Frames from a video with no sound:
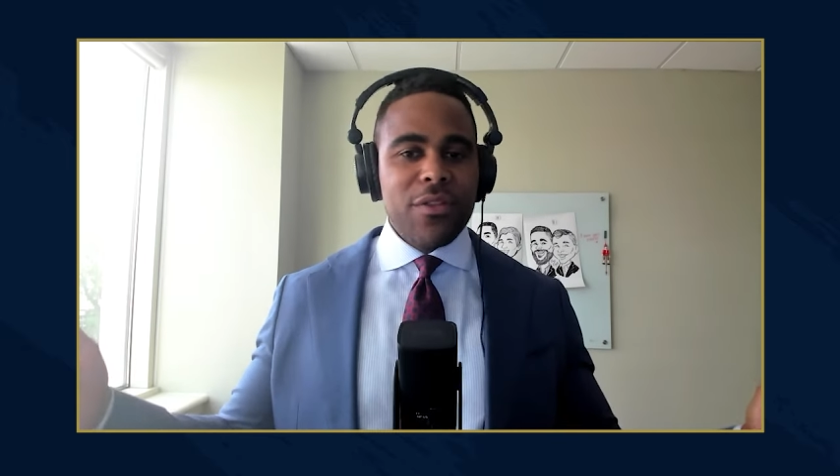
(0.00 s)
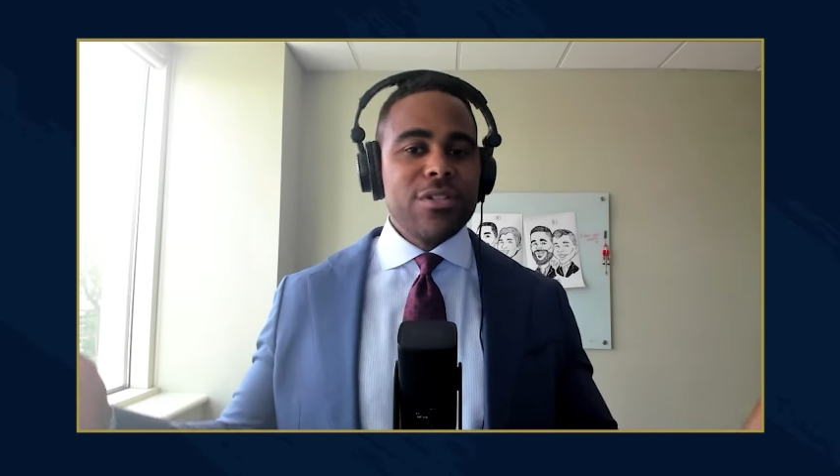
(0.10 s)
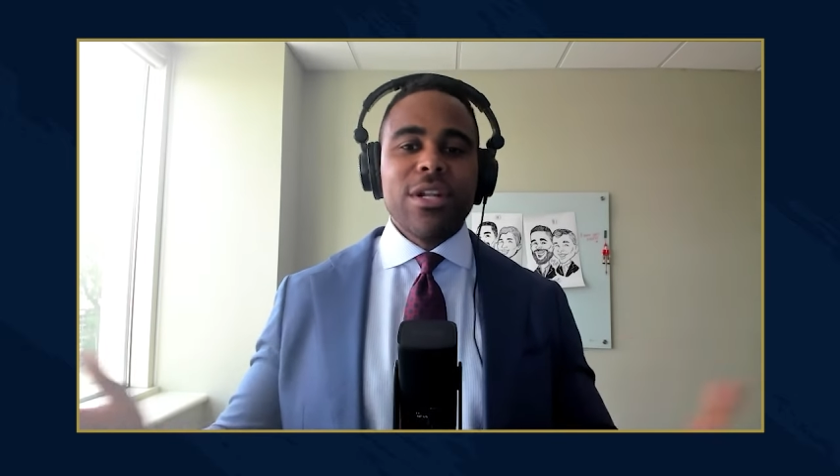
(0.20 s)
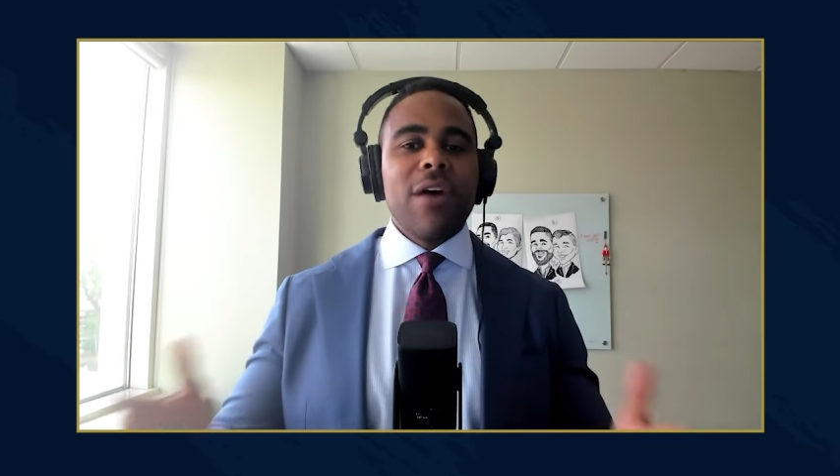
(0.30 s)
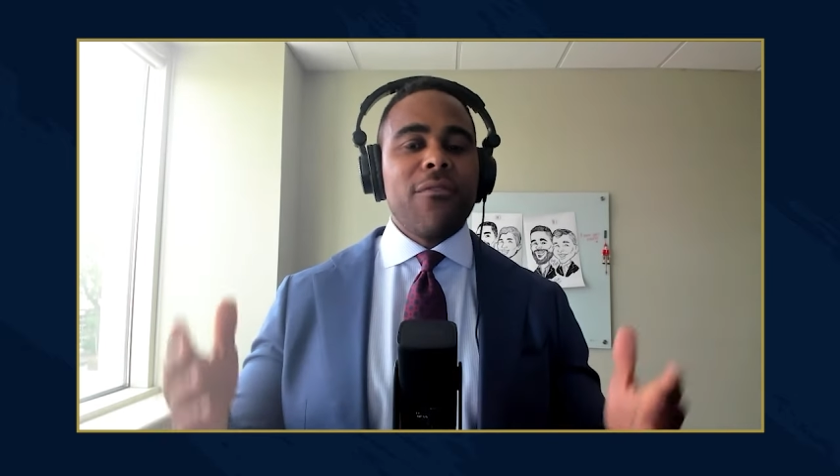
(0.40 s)

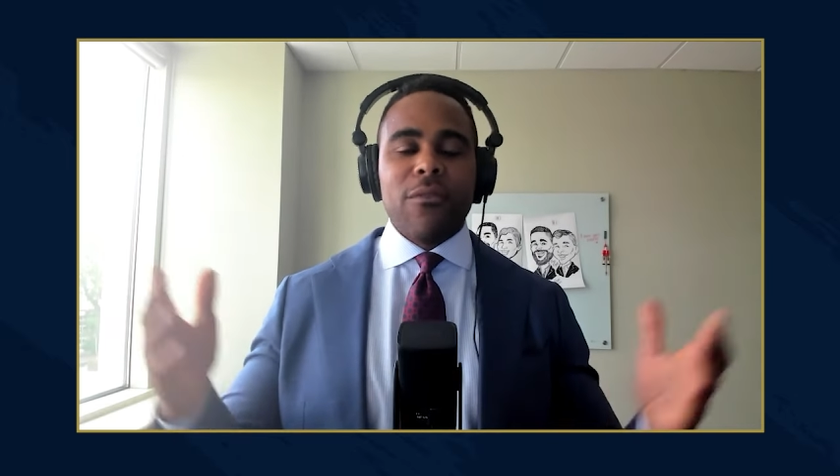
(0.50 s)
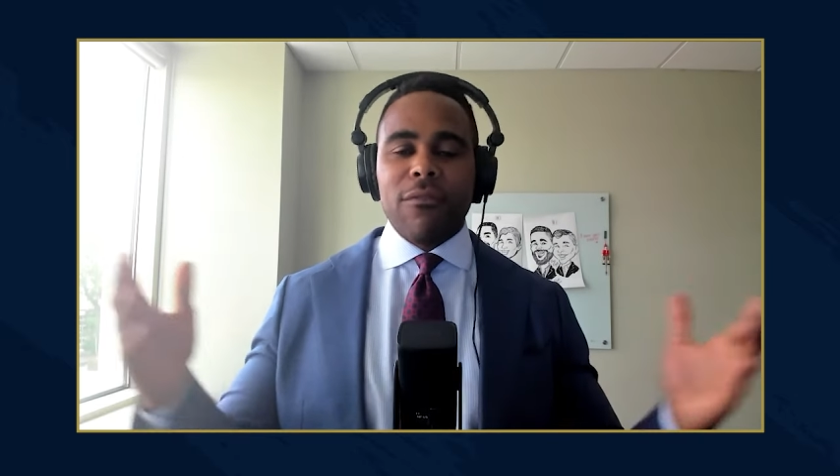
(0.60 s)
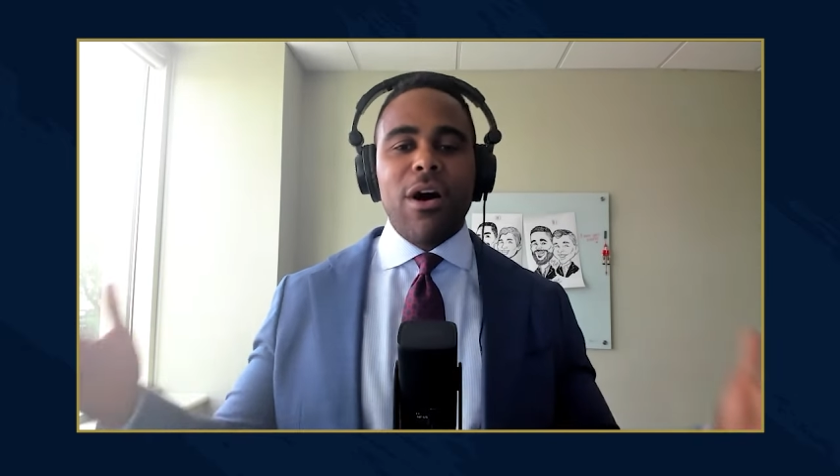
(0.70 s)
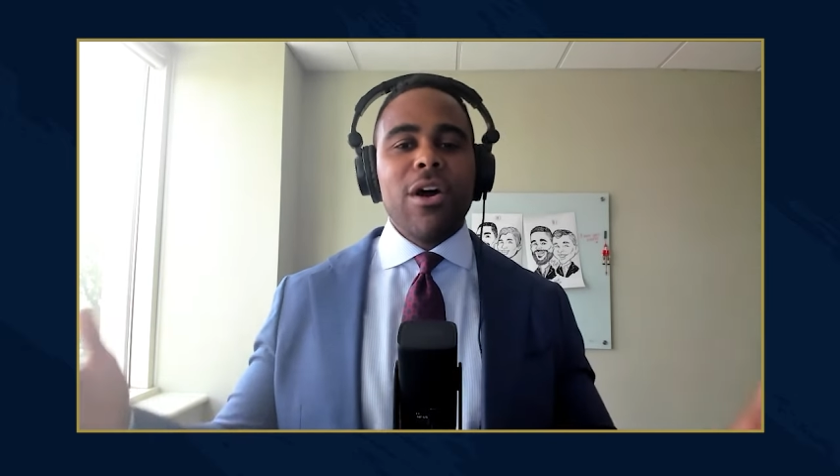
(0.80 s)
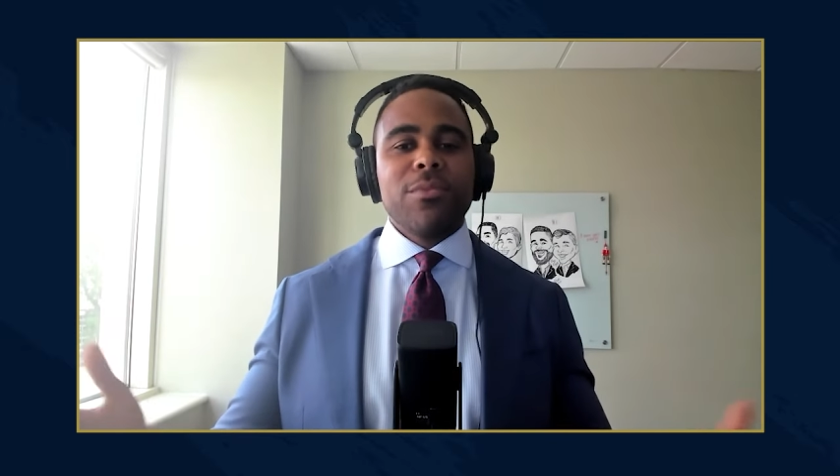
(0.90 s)
There's enough
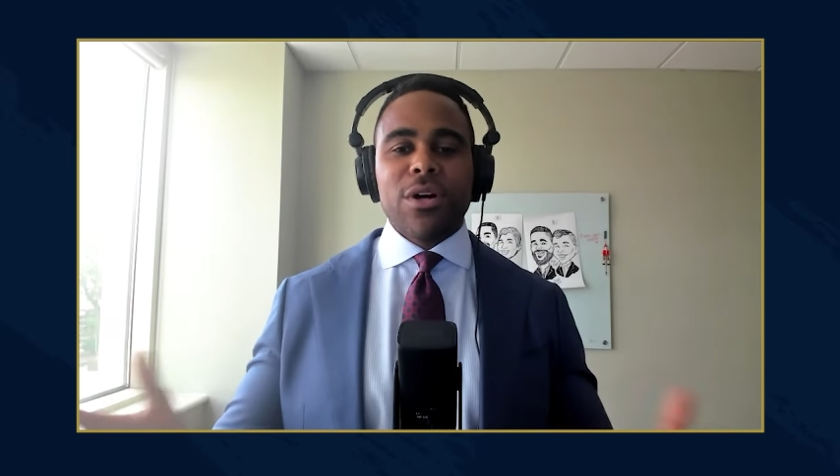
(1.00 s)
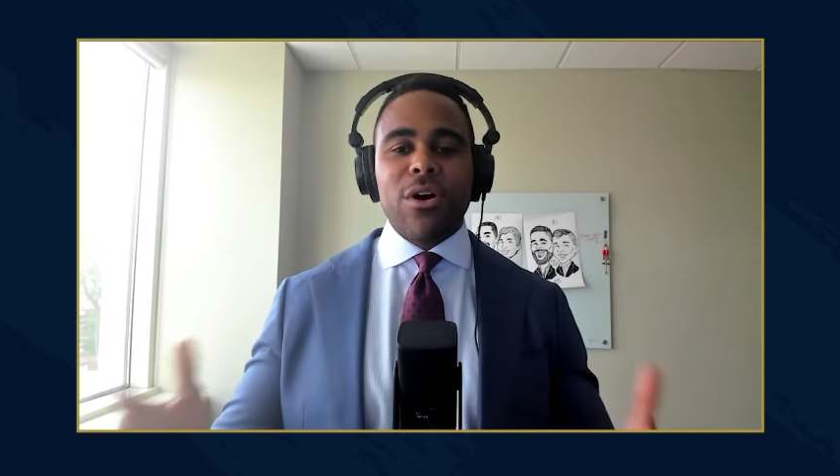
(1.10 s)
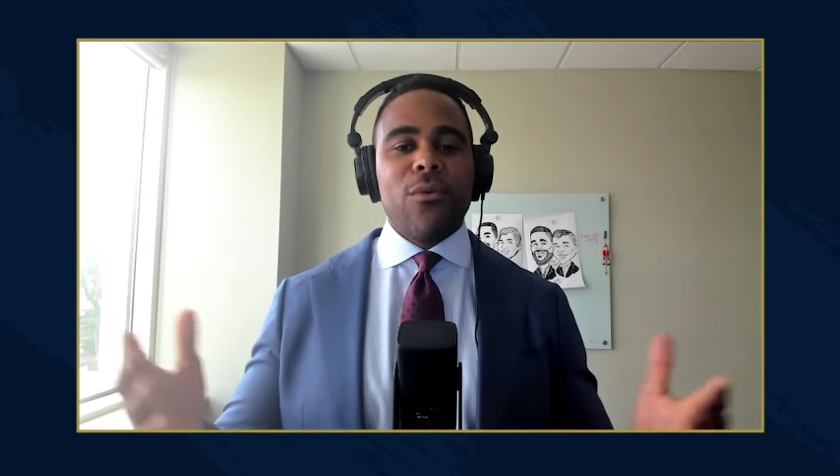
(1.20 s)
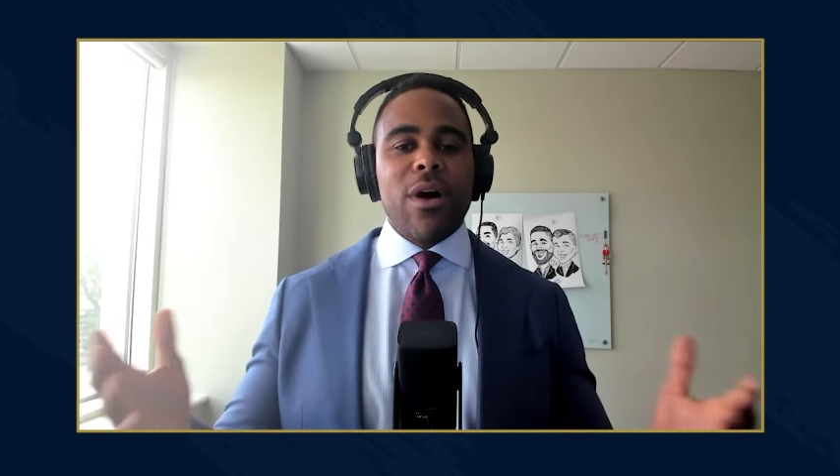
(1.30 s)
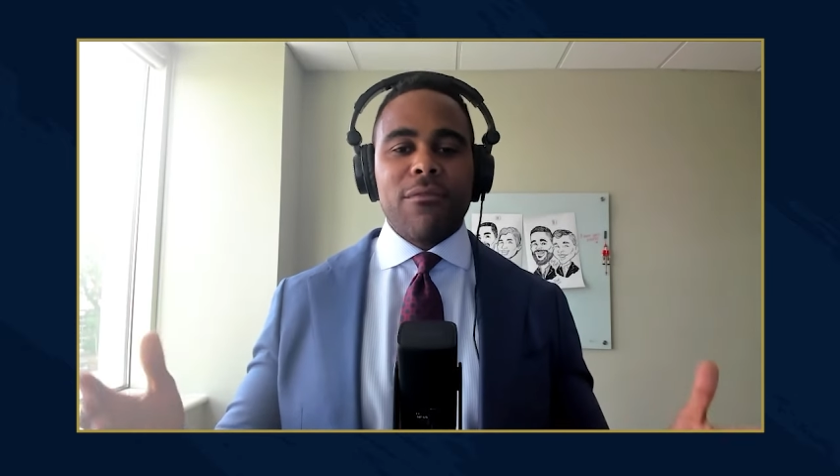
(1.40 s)
volume to
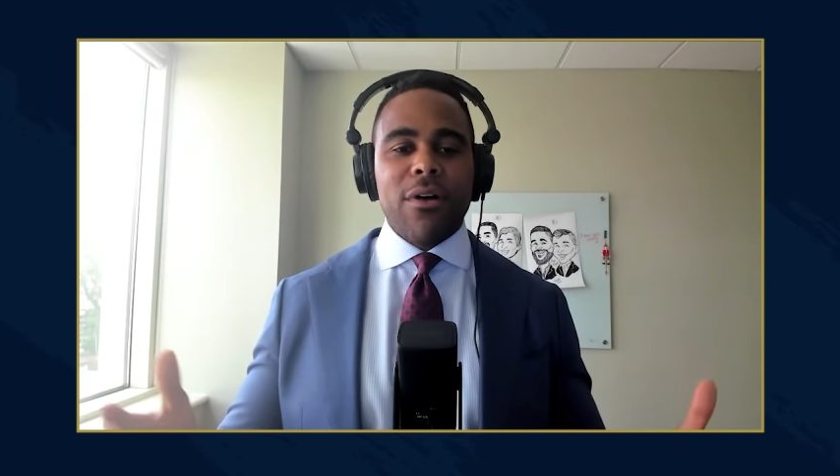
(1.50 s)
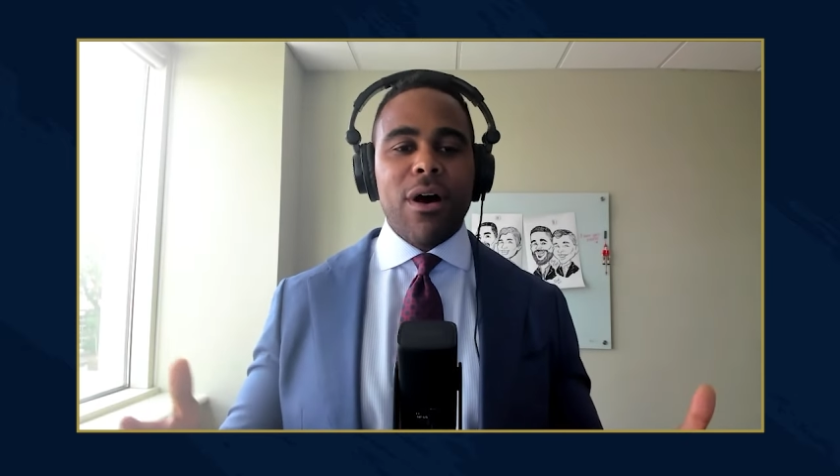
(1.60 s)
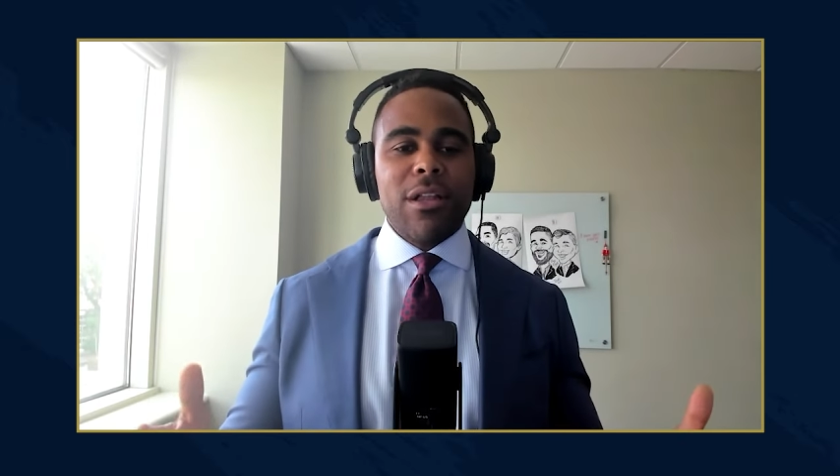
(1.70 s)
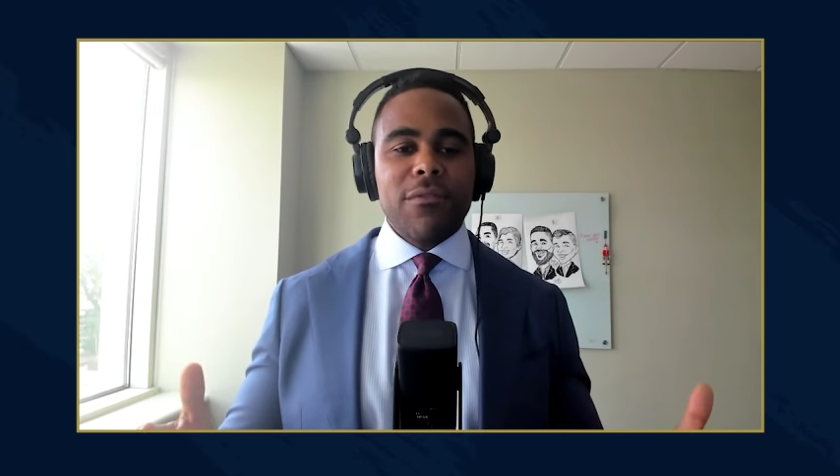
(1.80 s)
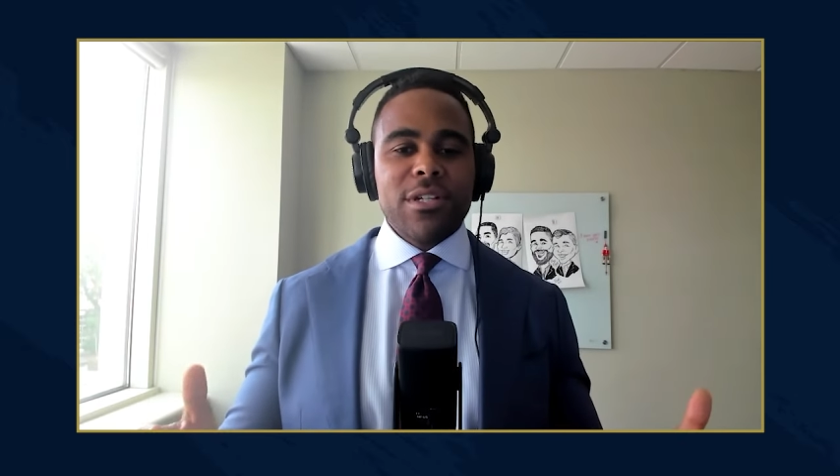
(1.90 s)
go around for
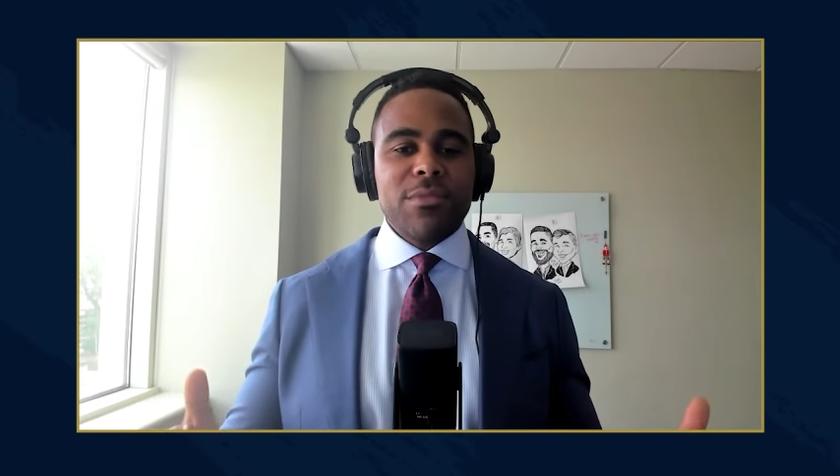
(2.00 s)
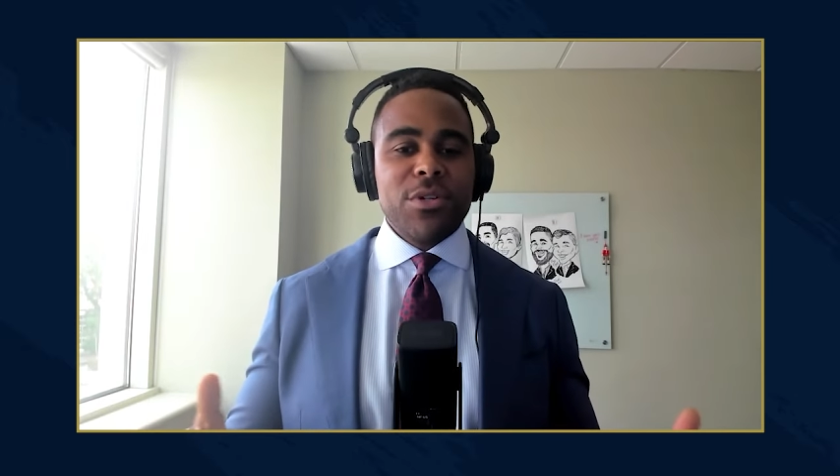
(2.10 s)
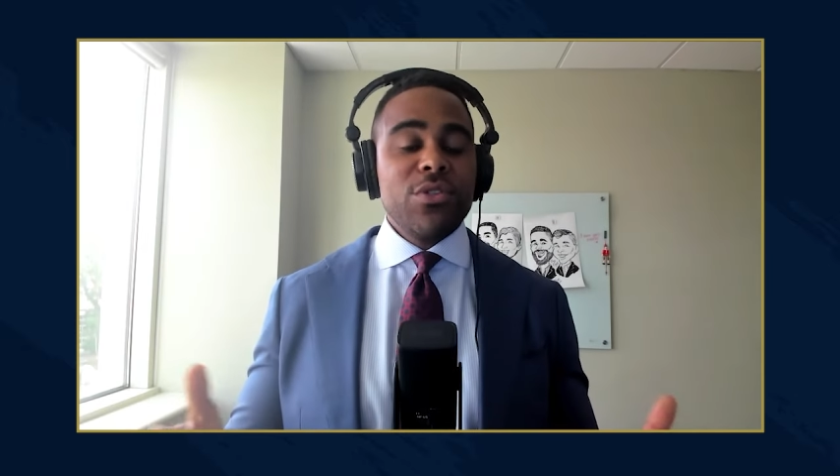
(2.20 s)
all of us,